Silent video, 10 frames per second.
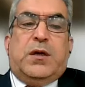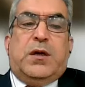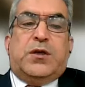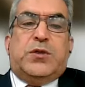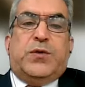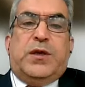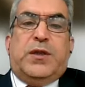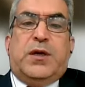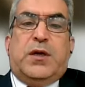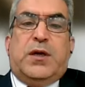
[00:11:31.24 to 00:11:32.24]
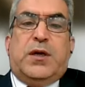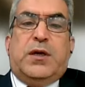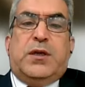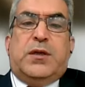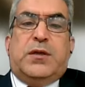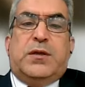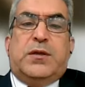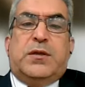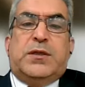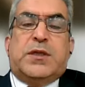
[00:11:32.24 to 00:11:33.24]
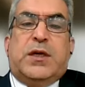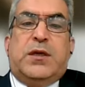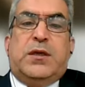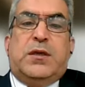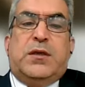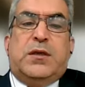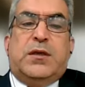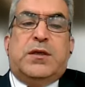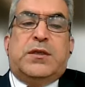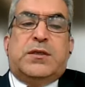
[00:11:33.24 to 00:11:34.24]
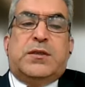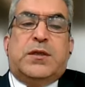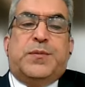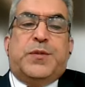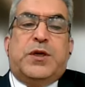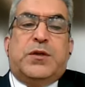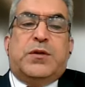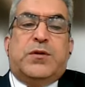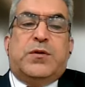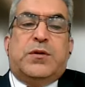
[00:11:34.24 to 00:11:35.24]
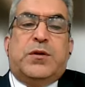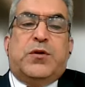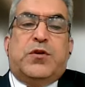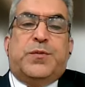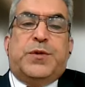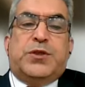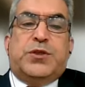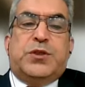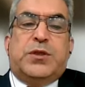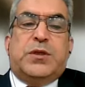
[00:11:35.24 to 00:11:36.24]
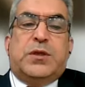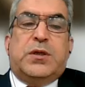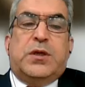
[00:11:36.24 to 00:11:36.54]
Actually, the hairline design is depend on occupation,